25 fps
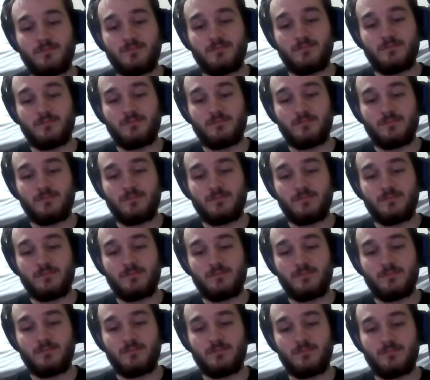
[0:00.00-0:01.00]

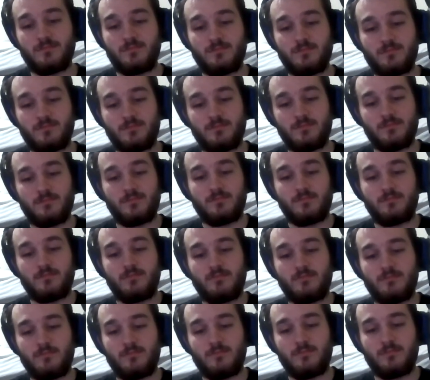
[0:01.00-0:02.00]

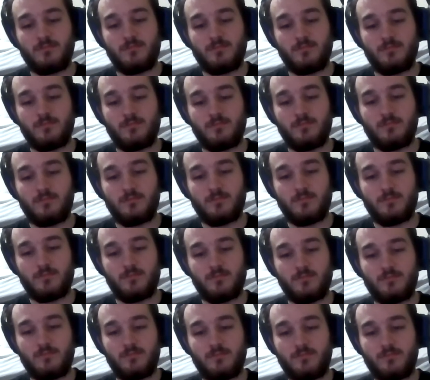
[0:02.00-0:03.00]

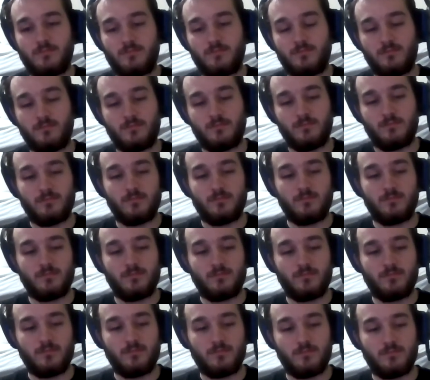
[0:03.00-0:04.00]

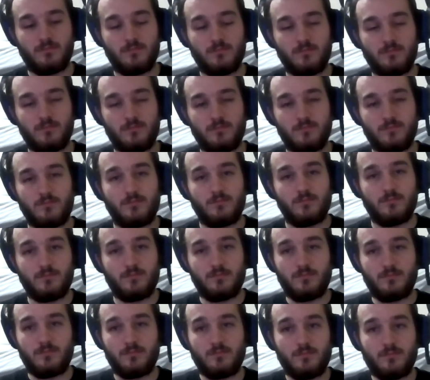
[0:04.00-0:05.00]

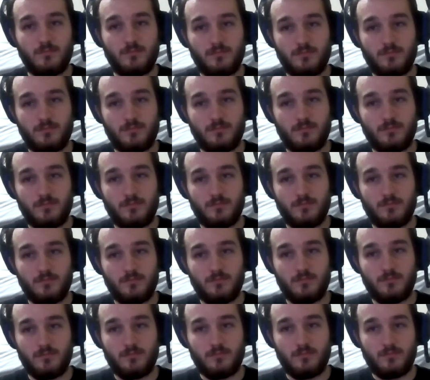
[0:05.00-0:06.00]

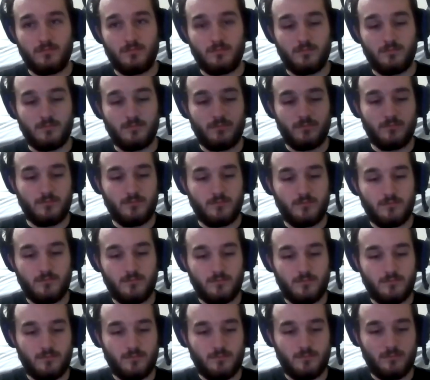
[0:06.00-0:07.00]

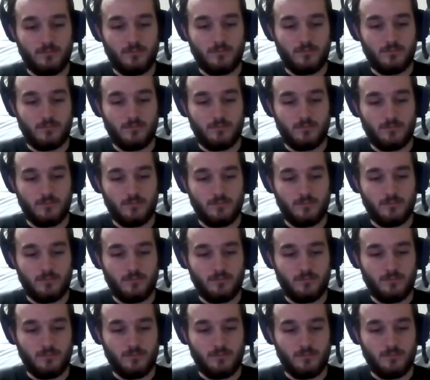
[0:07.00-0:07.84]
(not speaking)